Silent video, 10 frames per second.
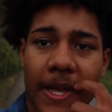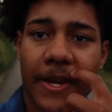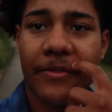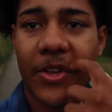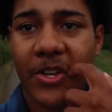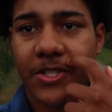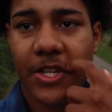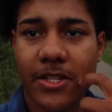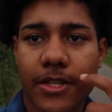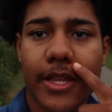And if y'all
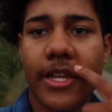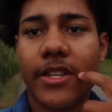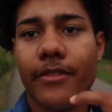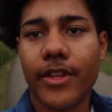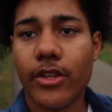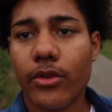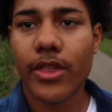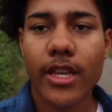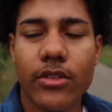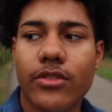stuck to the end of the video,
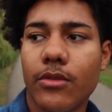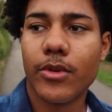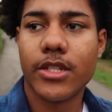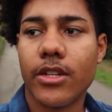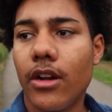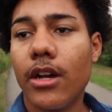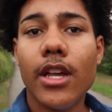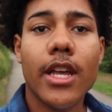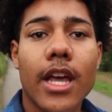thank you so much, y'all.